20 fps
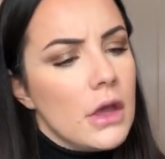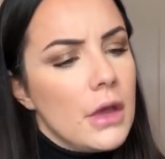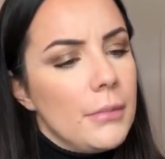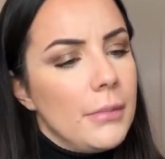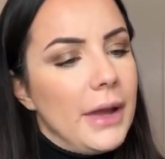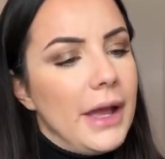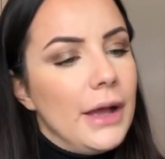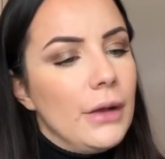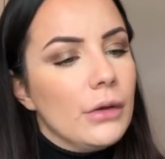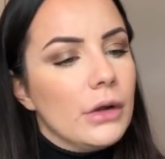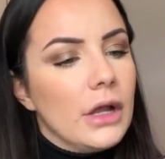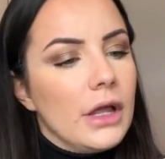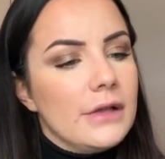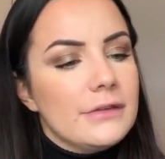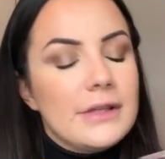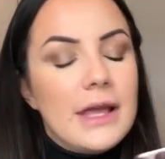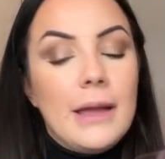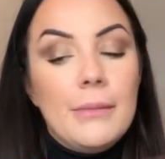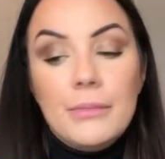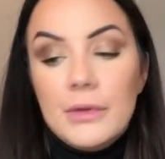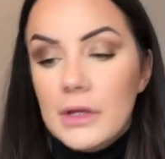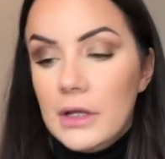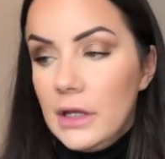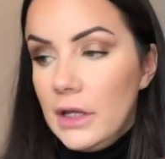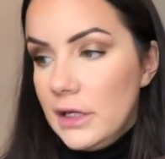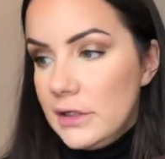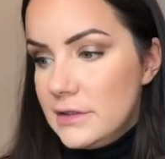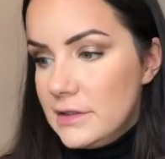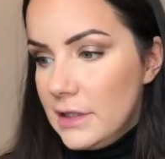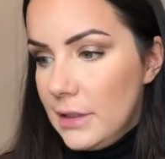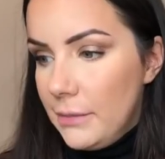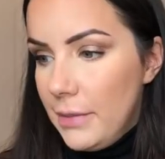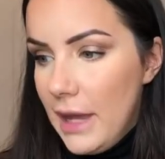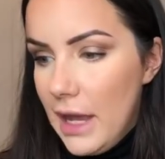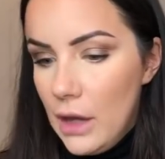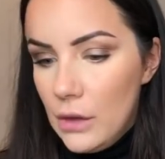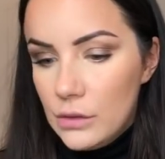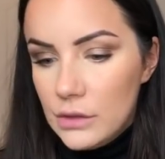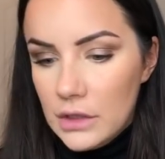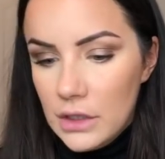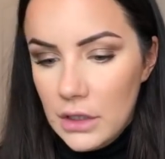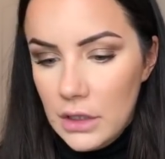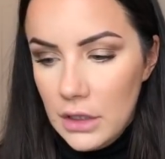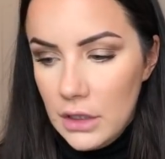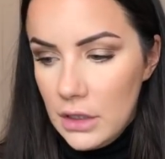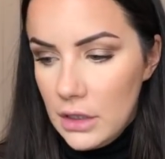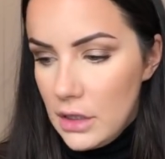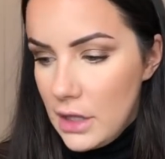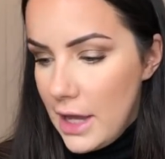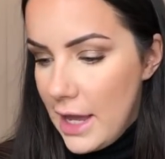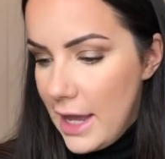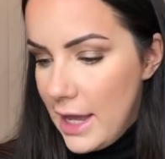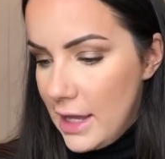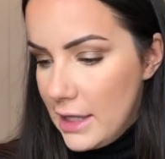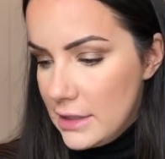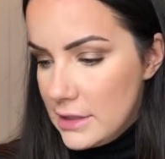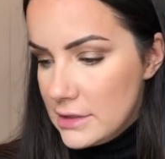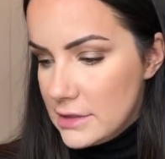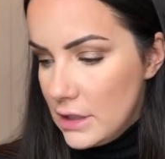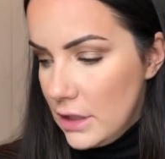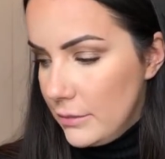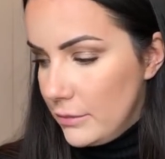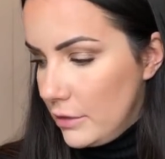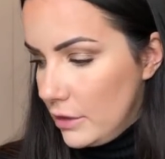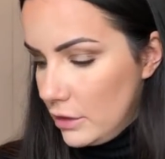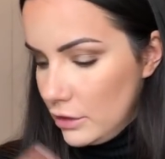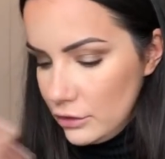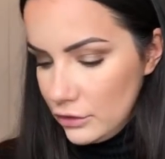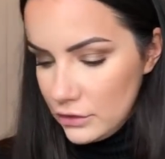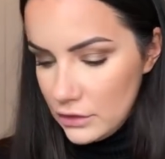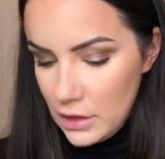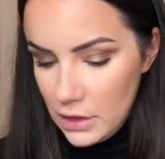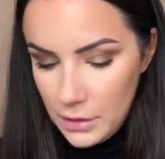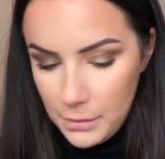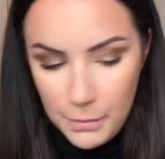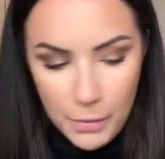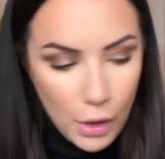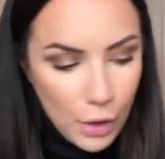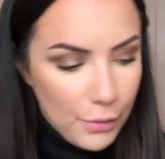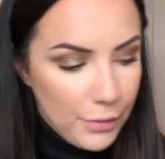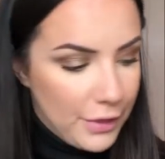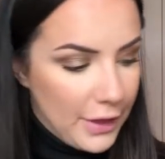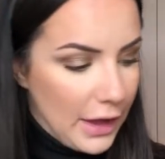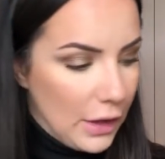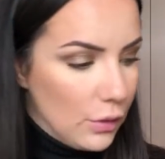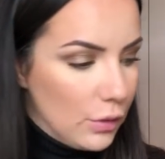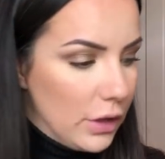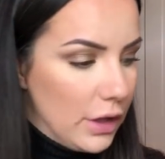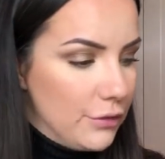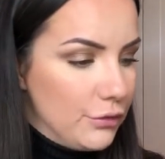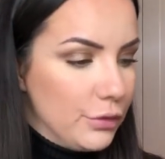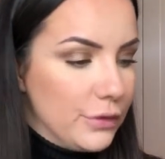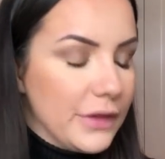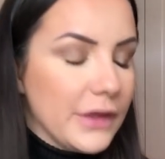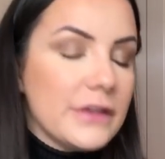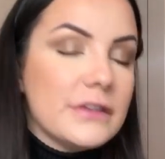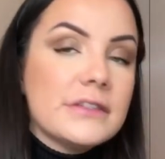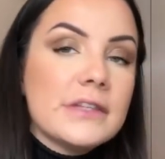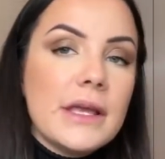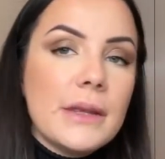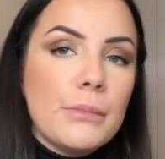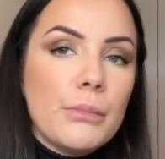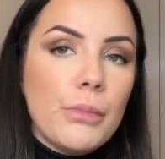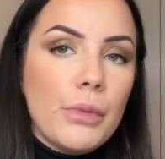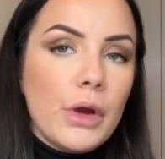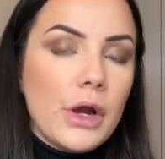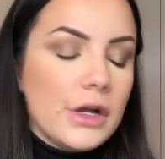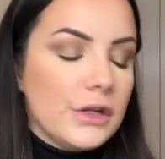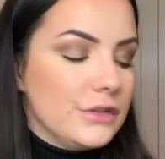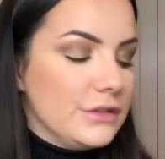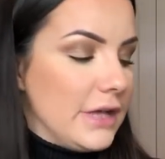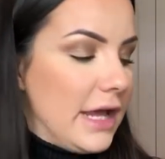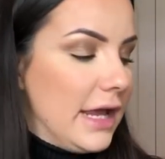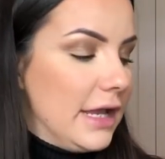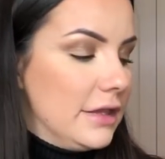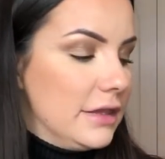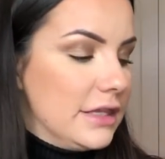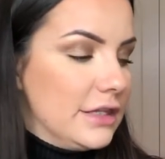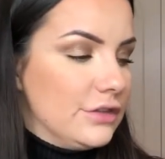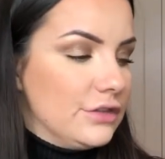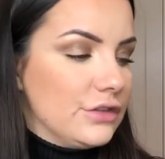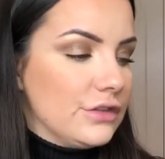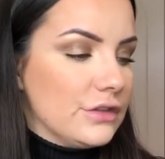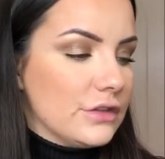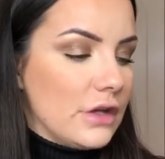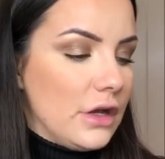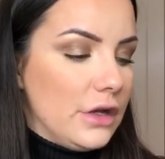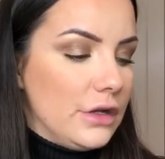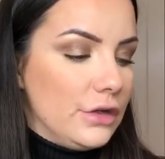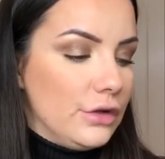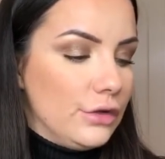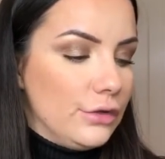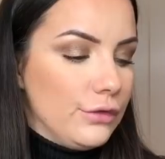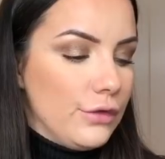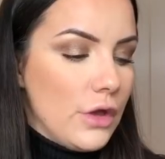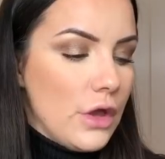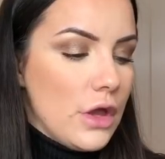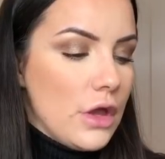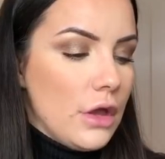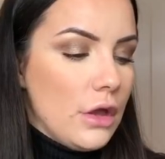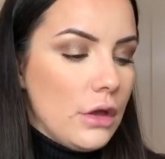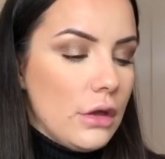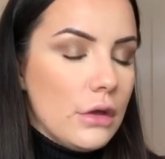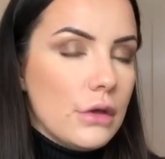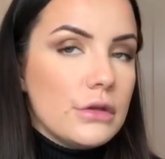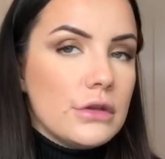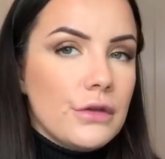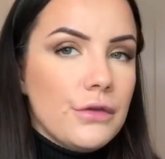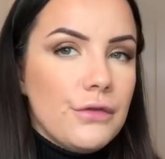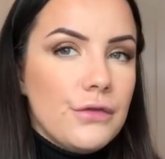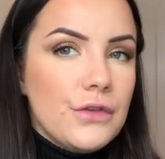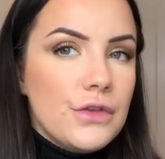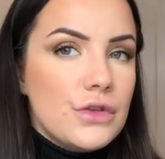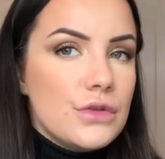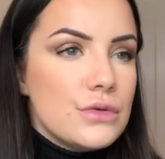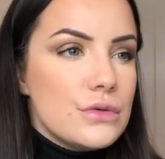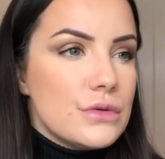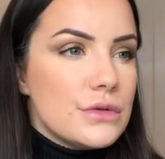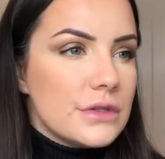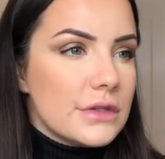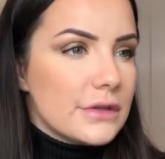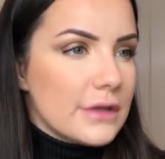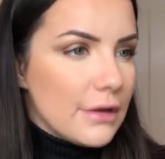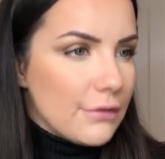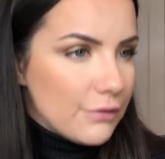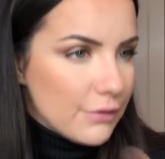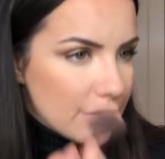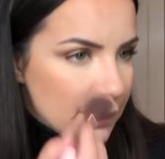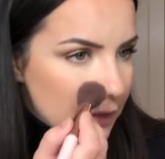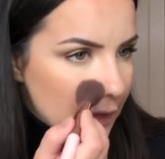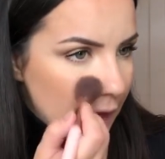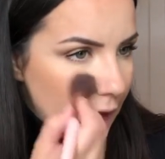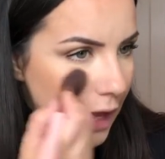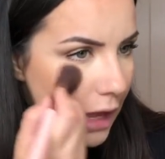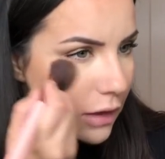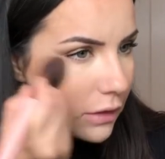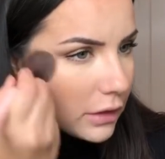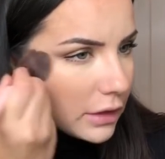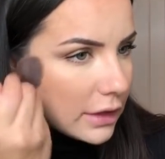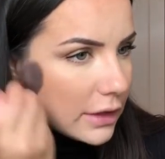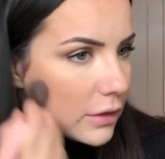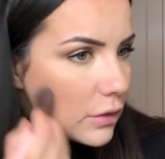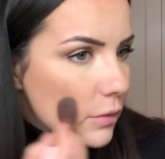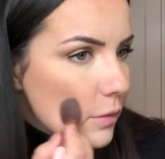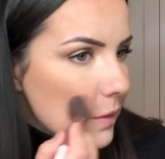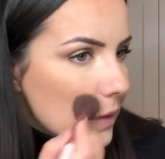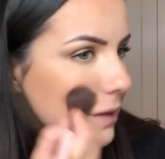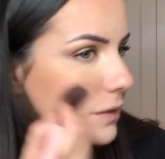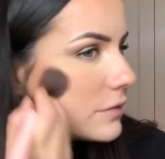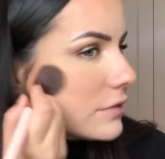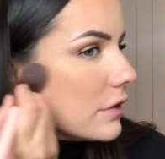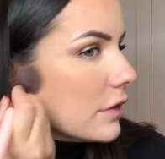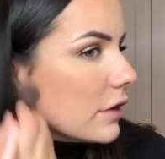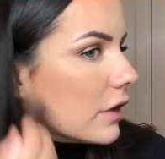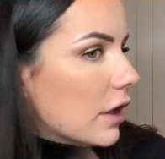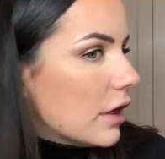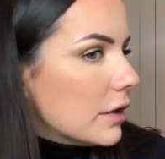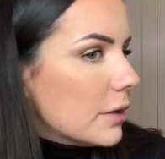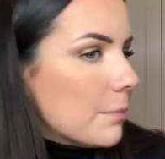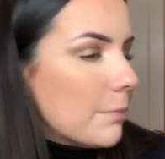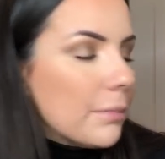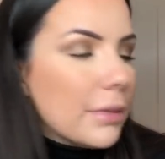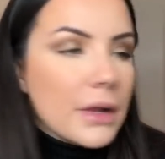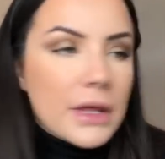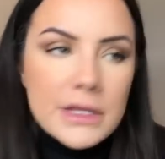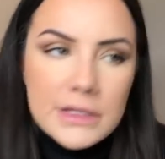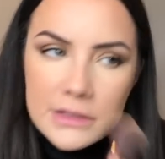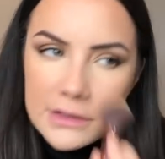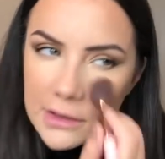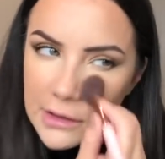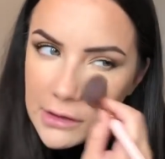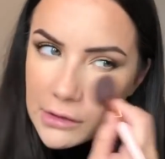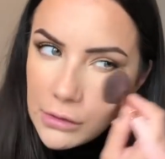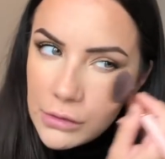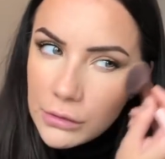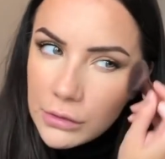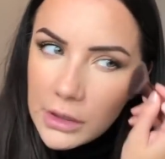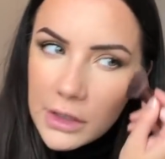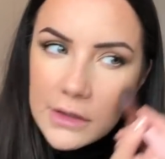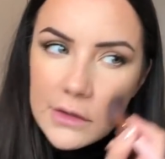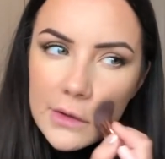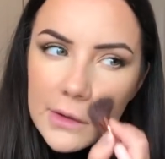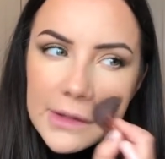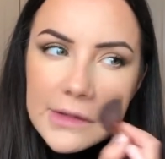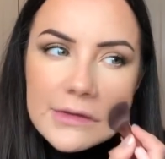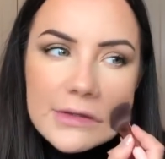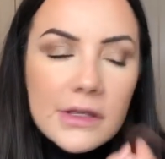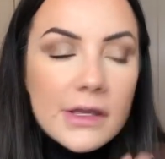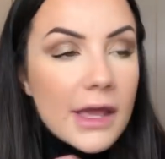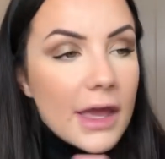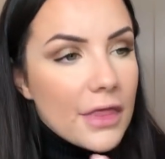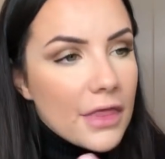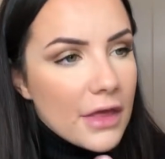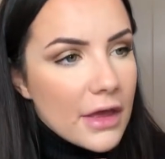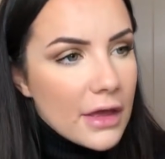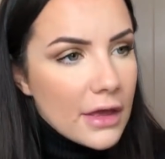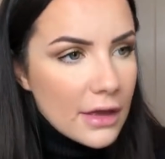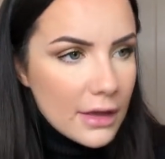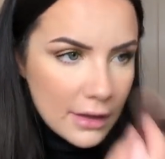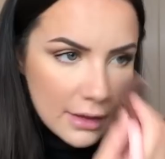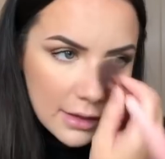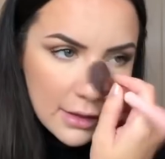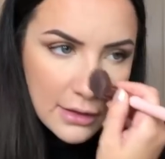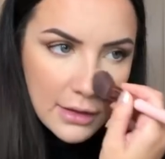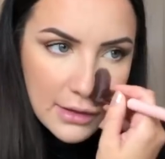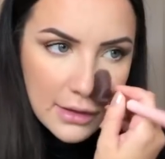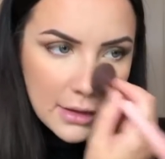Hourglass ambient lighting powder, and I'm going to just kind of pop that all over with that same brush, and this just kind of diffuses everything out a little bit, so it kind of blends it all nicely together.